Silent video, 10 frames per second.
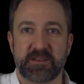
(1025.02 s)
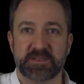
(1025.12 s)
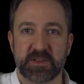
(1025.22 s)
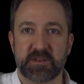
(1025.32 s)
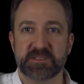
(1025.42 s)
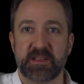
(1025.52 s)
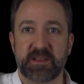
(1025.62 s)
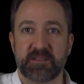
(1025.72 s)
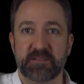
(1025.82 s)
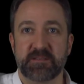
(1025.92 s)
Songs
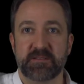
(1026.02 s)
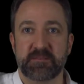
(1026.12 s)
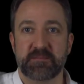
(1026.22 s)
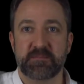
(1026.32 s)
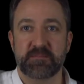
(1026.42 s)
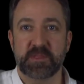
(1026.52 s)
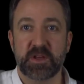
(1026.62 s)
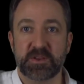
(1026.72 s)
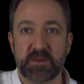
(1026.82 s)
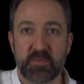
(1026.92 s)
like
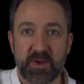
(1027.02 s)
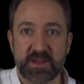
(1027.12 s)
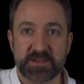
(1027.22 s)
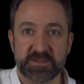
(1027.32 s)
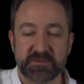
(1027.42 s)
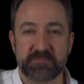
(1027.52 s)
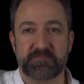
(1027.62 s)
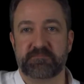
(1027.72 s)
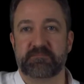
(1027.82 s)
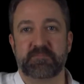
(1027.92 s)
London Bridge.
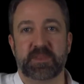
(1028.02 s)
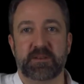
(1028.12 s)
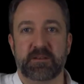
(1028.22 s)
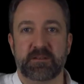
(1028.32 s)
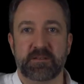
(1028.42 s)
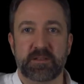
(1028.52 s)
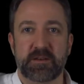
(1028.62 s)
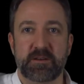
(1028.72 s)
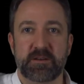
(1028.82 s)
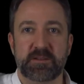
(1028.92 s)

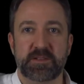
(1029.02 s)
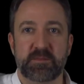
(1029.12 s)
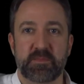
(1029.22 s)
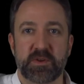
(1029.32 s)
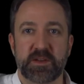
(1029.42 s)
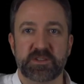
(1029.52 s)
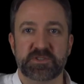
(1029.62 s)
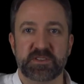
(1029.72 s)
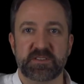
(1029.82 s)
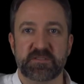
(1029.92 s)
London
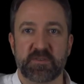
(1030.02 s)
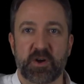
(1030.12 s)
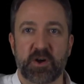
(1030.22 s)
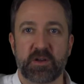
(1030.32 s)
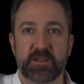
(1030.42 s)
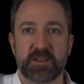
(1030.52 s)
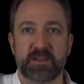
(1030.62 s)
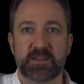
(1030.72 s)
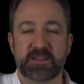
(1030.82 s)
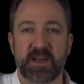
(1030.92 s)
Bridge is
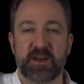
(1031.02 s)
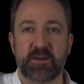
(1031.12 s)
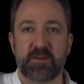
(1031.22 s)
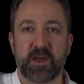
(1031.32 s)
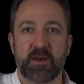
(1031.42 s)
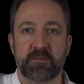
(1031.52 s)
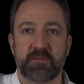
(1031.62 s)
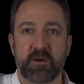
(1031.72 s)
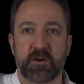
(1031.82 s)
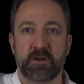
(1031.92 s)
falling down,
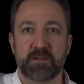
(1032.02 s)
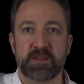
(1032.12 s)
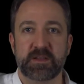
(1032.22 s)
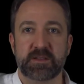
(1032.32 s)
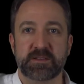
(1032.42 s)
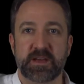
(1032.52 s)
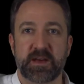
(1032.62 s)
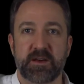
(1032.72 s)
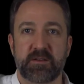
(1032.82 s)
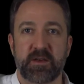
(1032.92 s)
falling
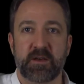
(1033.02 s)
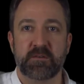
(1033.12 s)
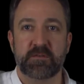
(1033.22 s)
down,